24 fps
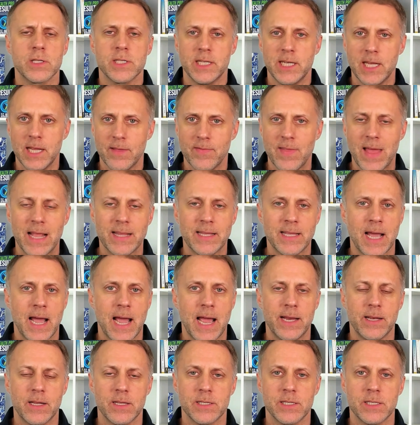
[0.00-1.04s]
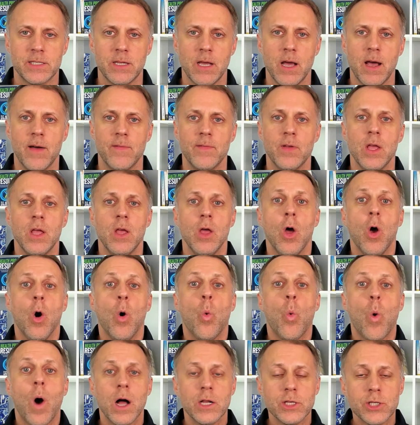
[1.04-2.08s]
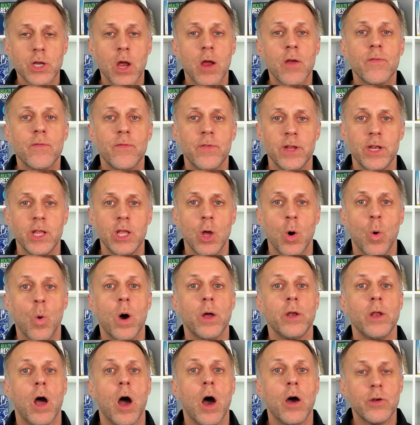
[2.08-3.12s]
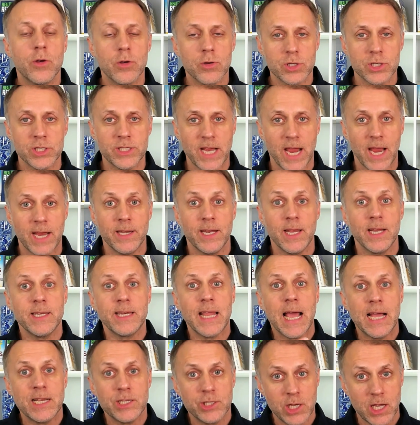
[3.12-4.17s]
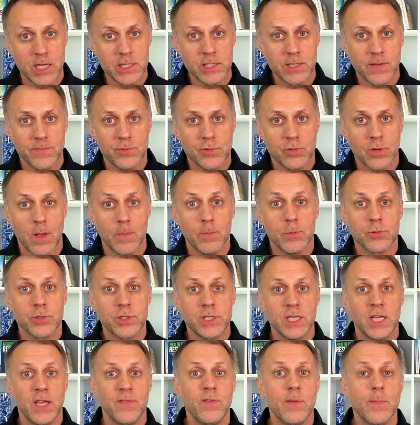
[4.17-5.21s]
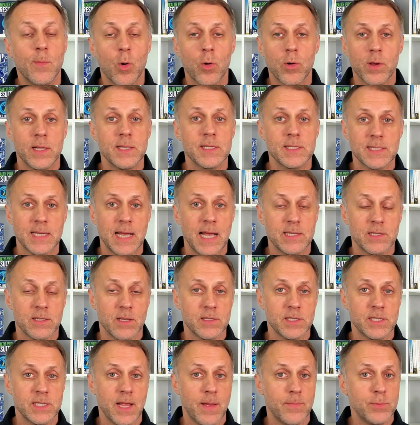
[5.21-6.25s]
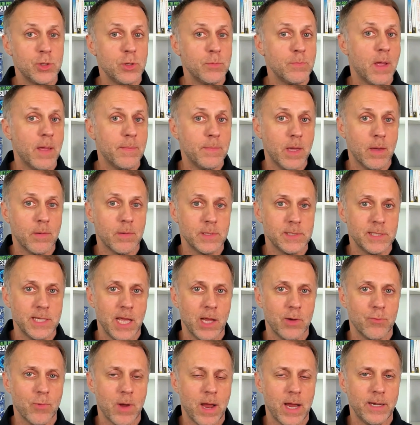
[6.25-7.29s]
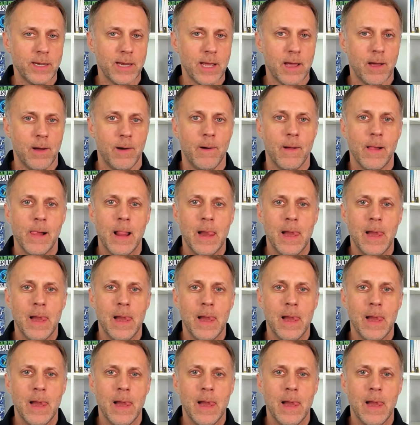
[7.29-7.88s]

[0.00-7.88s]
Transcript: any of that kind of stuff, watch our video on understanding digestive troubles to give you more insights on steps you may be able to take right now.